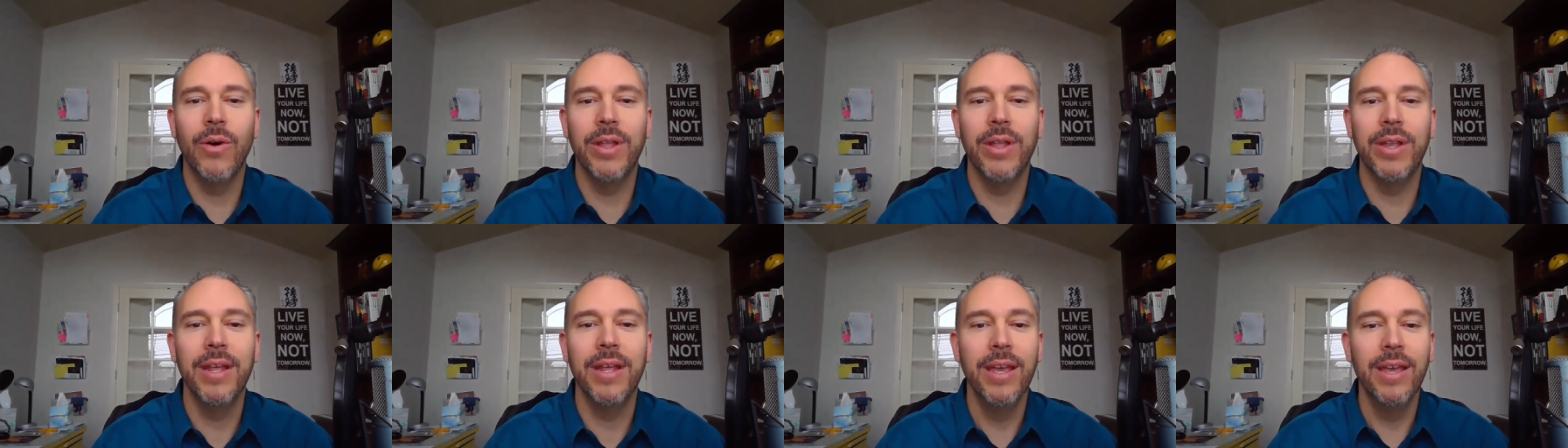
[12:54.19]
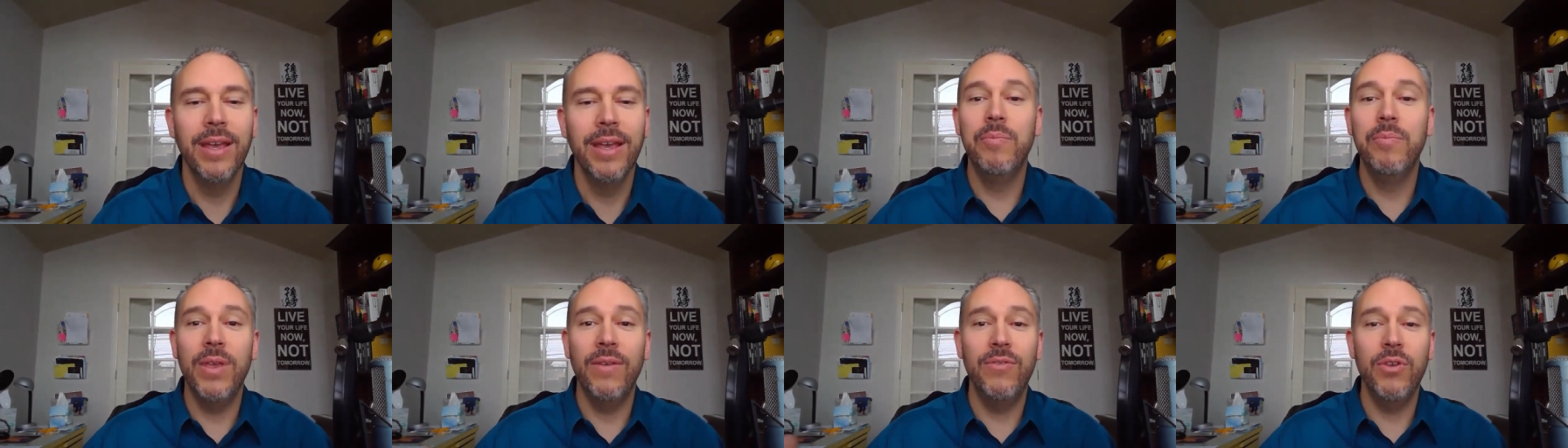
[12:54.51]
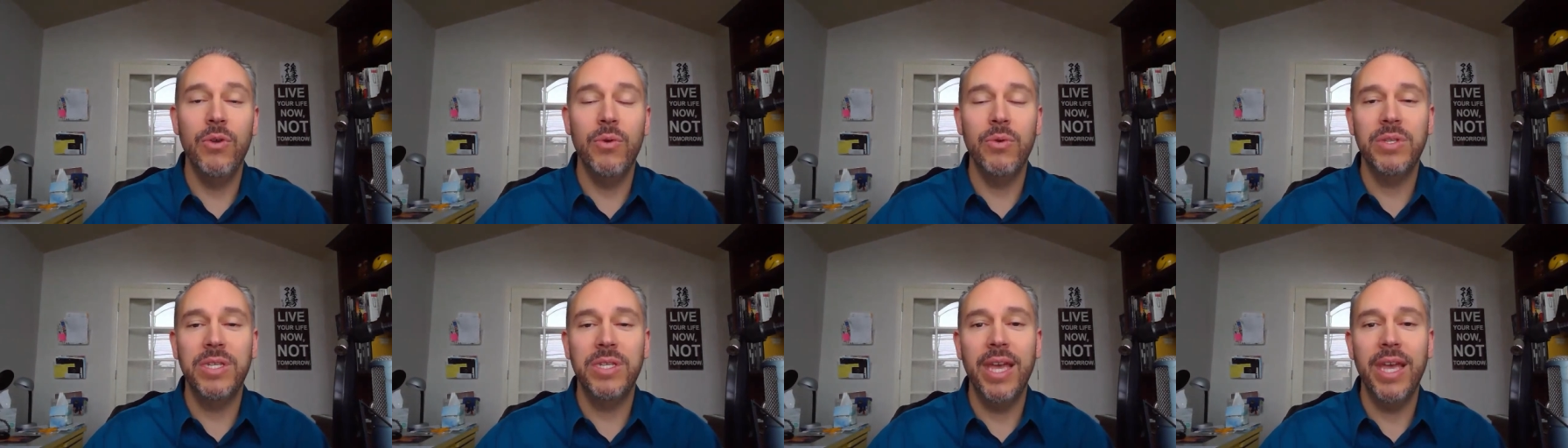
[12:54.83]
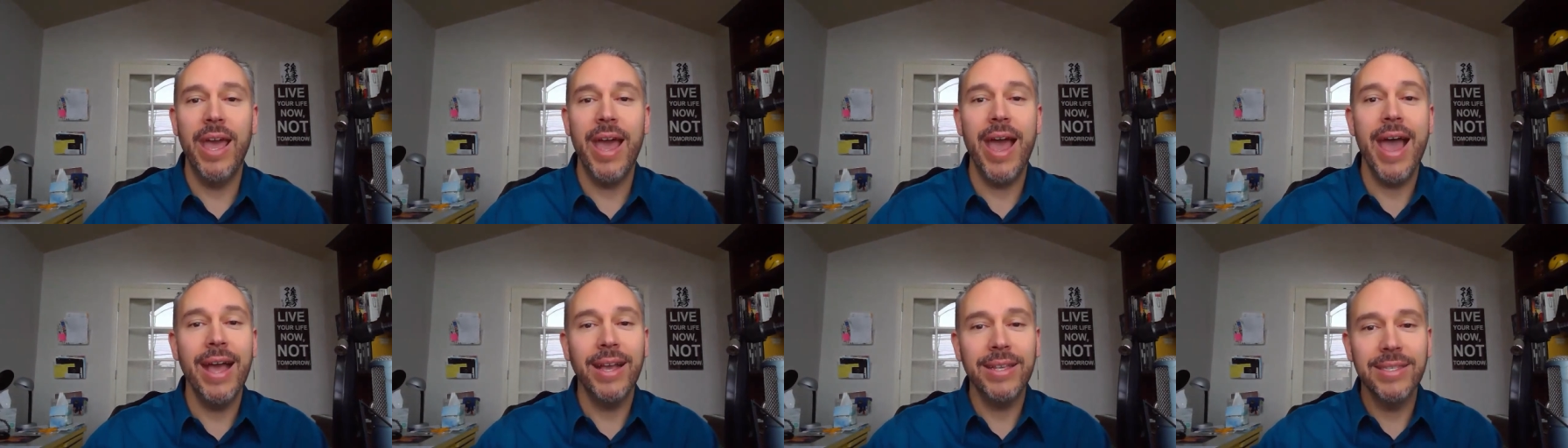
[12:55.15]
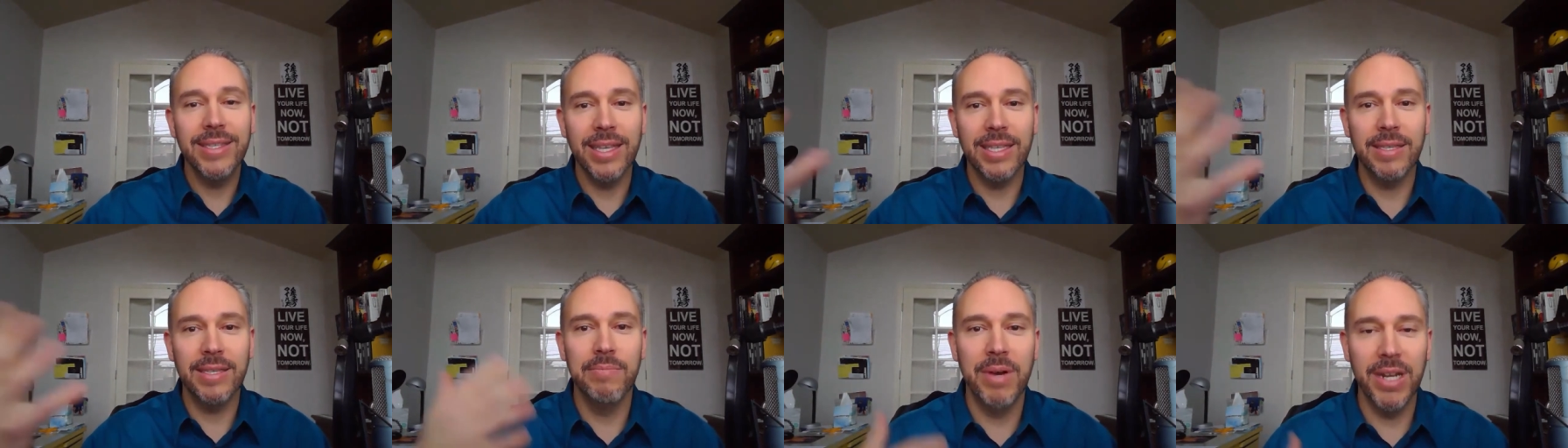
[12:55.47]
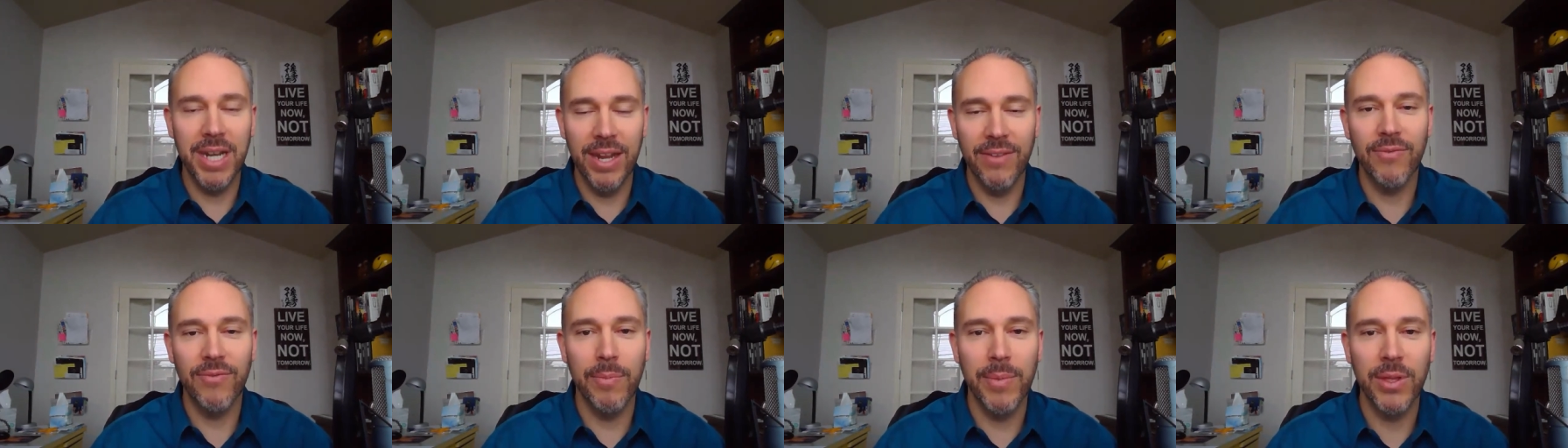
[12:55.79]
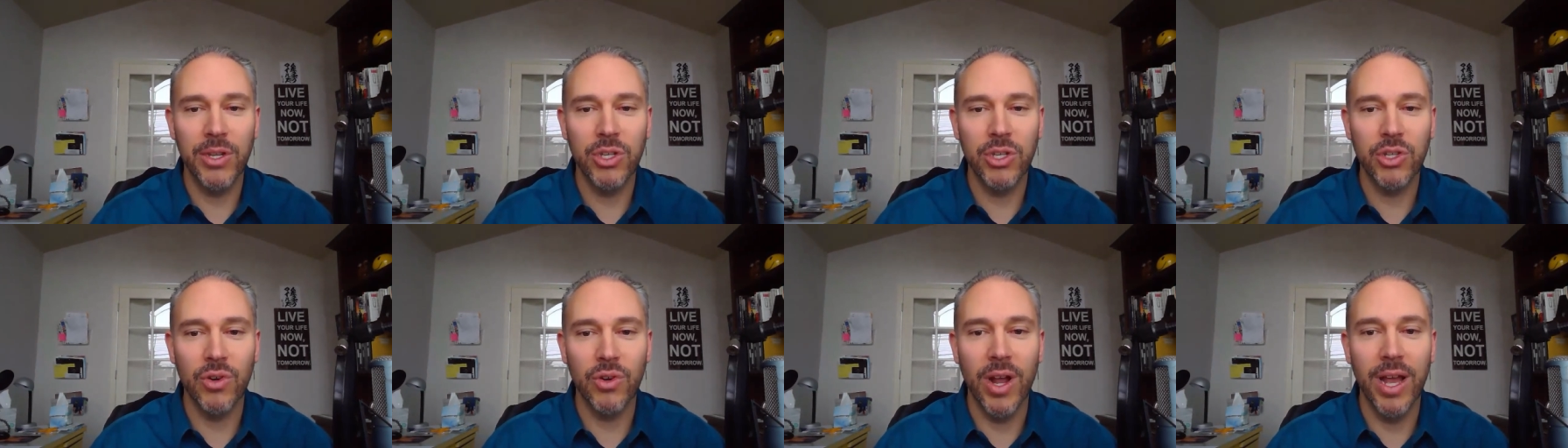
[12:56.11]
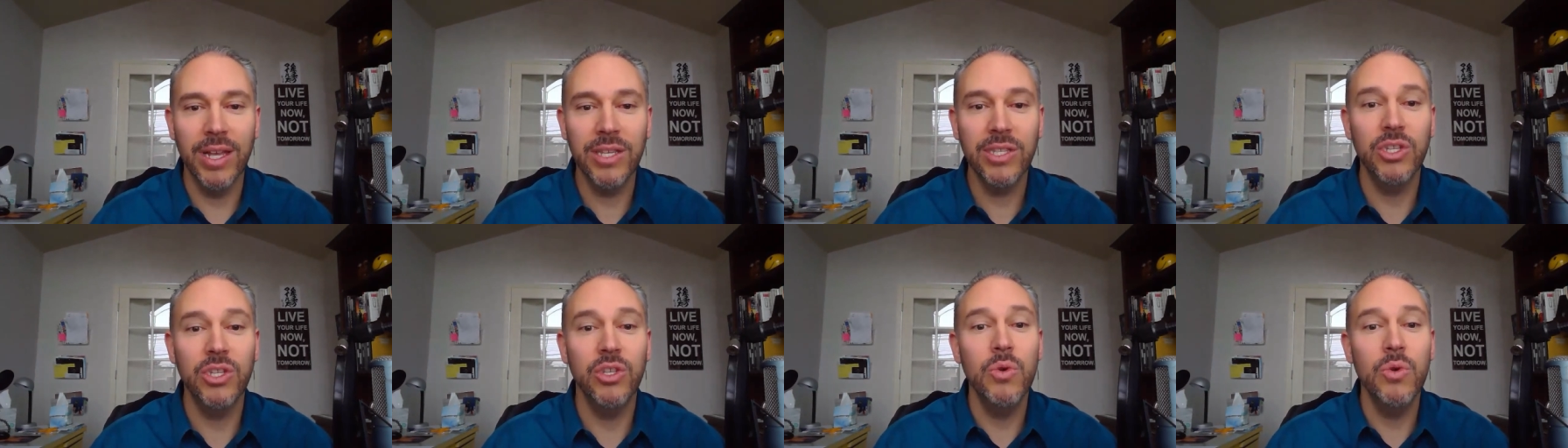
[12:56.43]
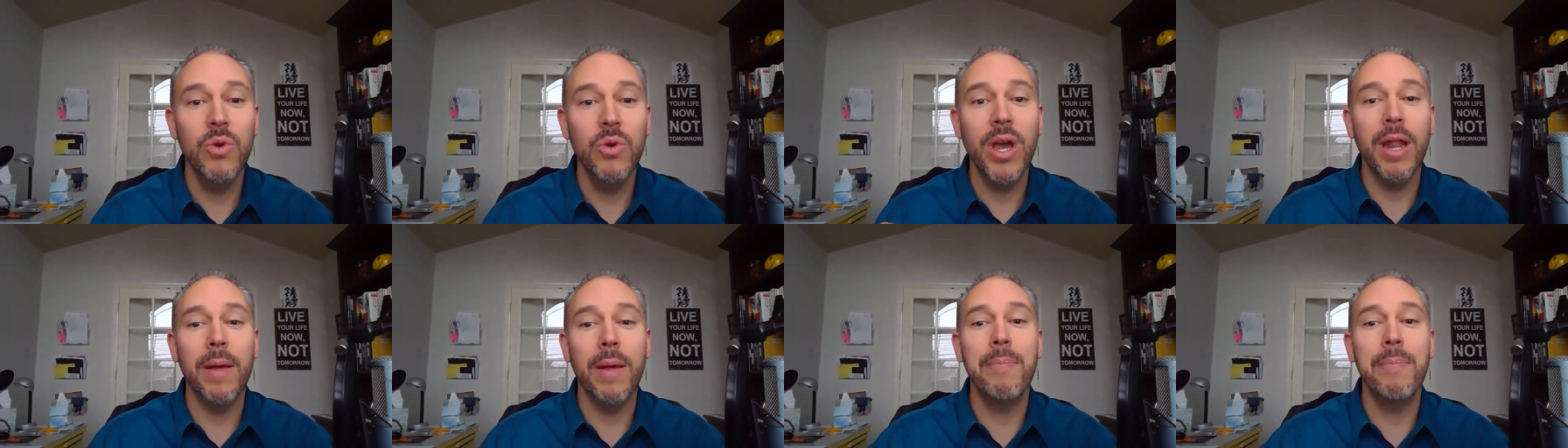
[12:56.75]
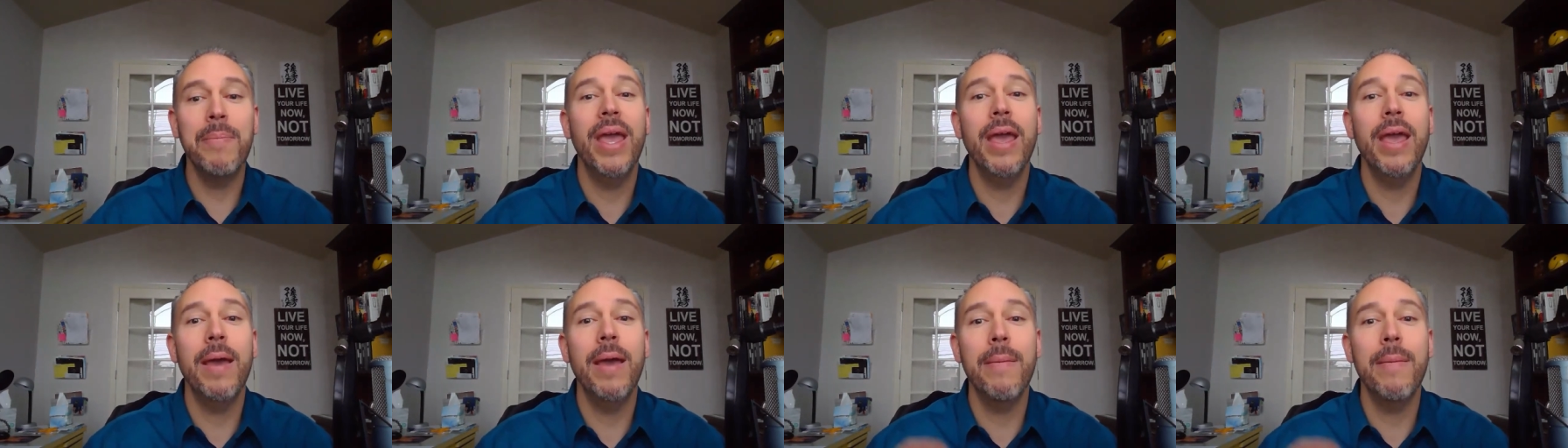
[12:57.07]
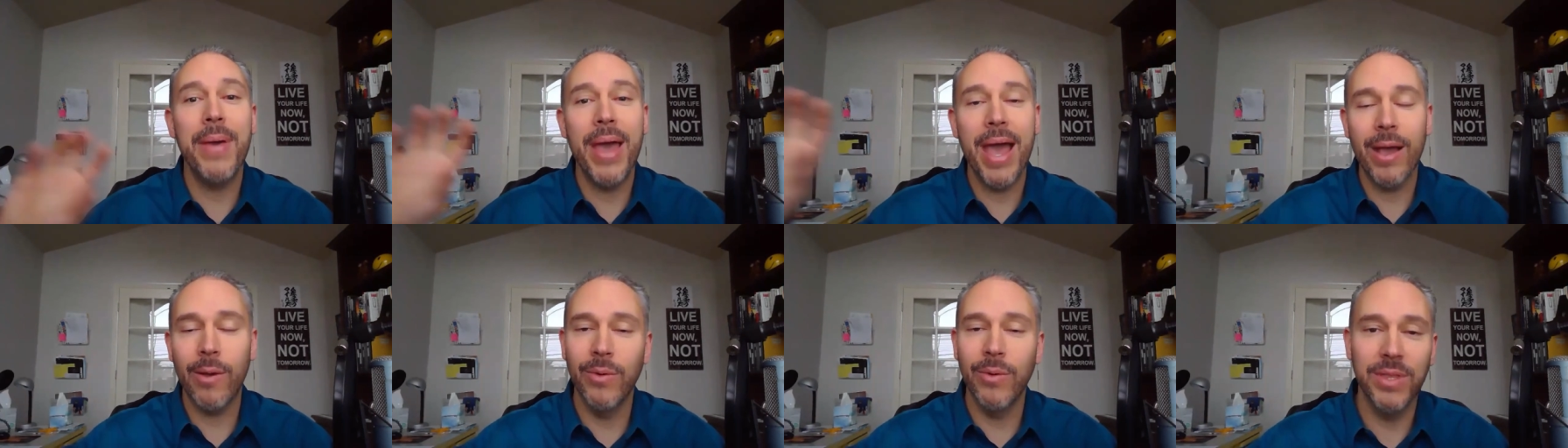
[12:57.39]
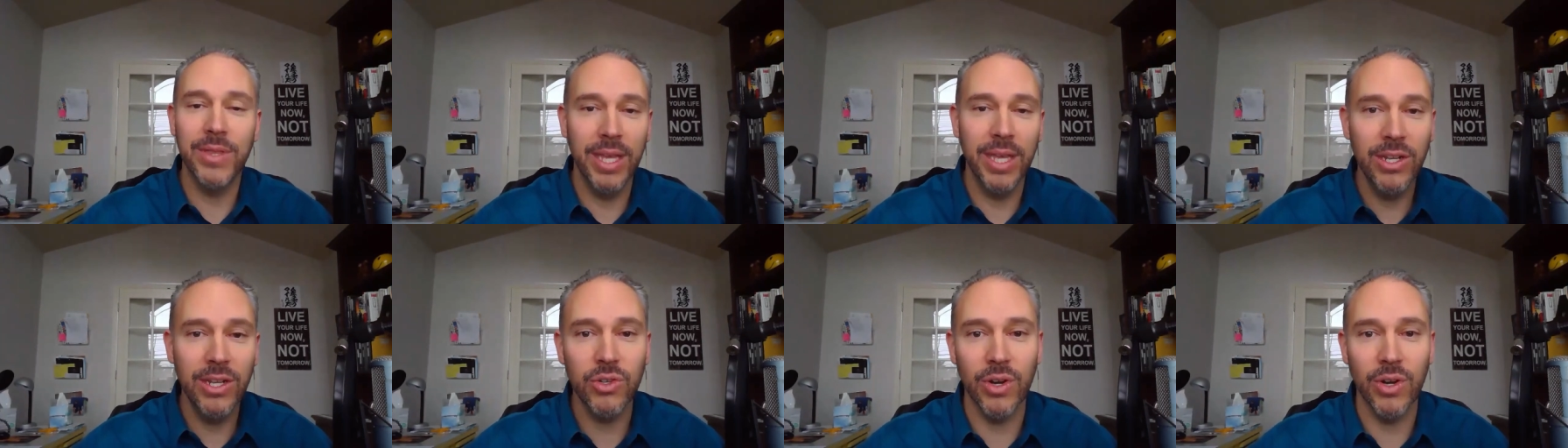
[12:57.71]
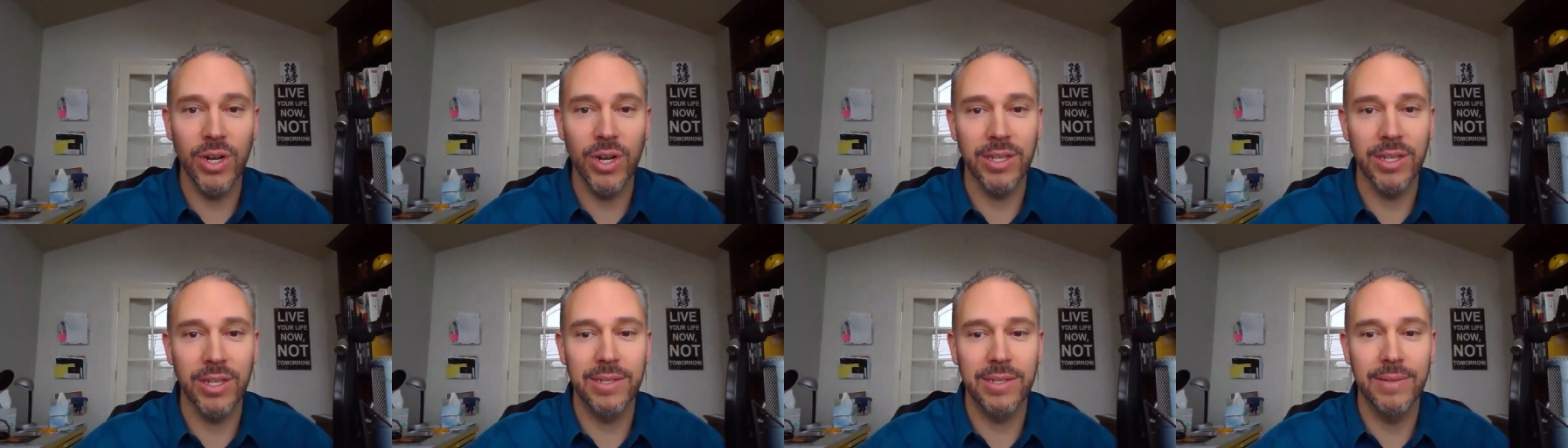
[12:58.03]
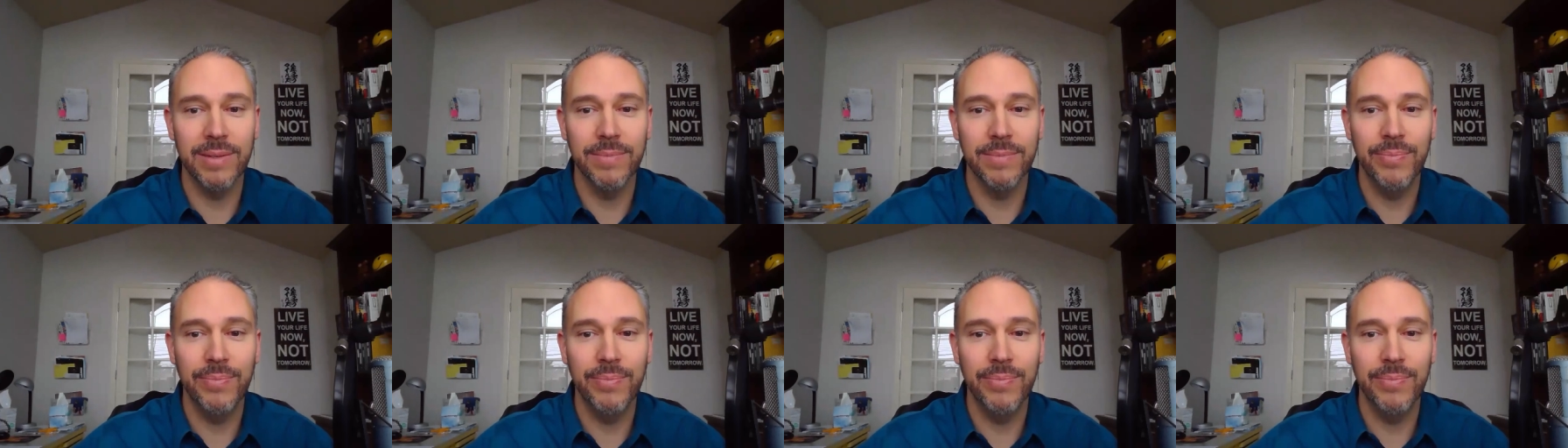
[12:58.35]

And if you t- access money from the trust, you got to pay it back with interest.